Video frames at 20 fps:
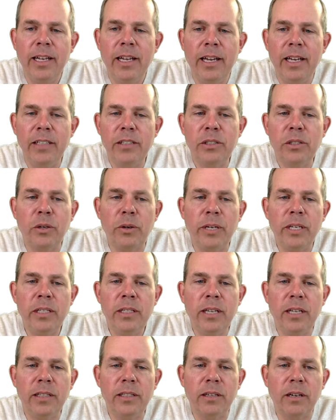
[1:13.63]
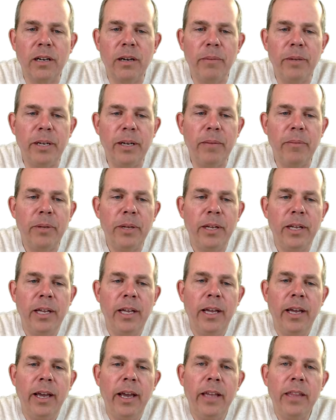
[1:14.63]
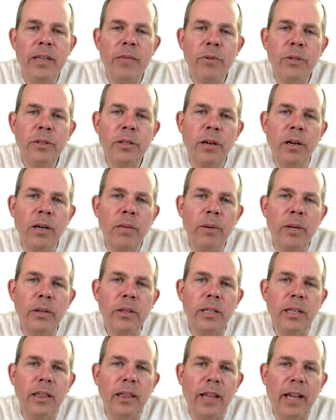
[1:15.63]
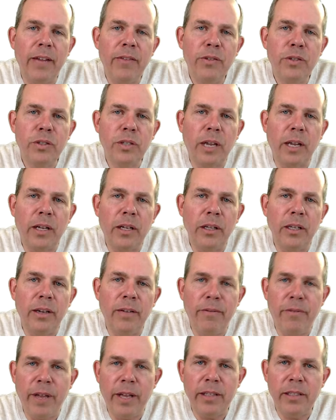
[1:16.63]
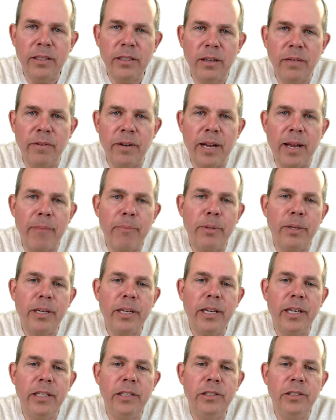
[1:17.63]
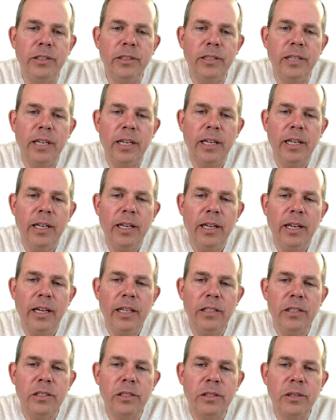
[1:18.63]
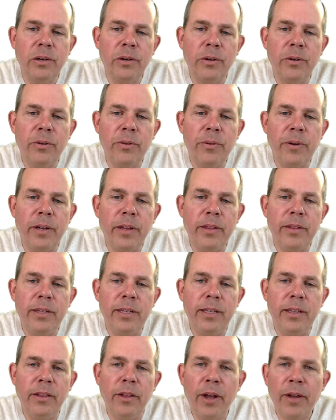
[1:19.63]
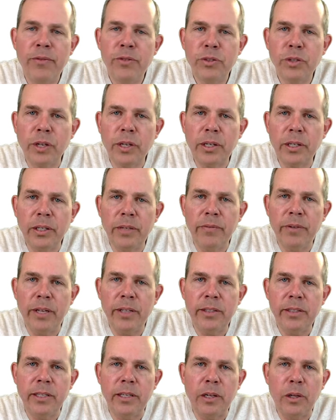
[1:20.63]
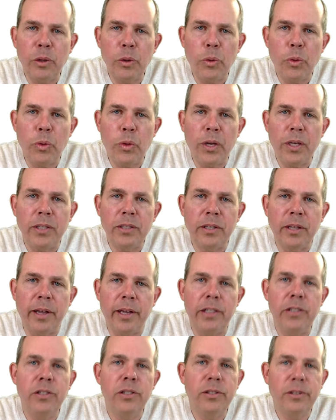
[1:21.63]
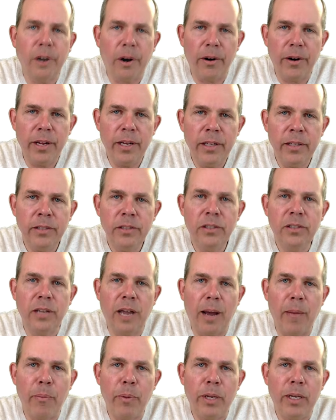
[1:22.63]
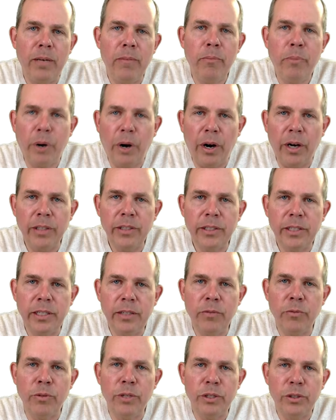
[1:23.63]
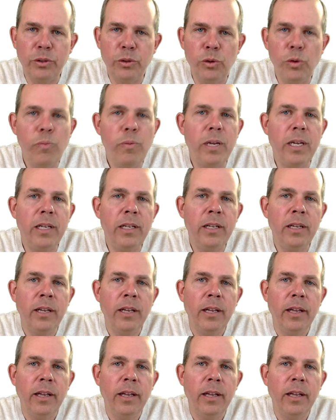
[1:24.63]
And so intents are coming up. And then we'll talk about the life cycle events of an application. And so the life cycle events include things like starting, stopping, pausing, resuming,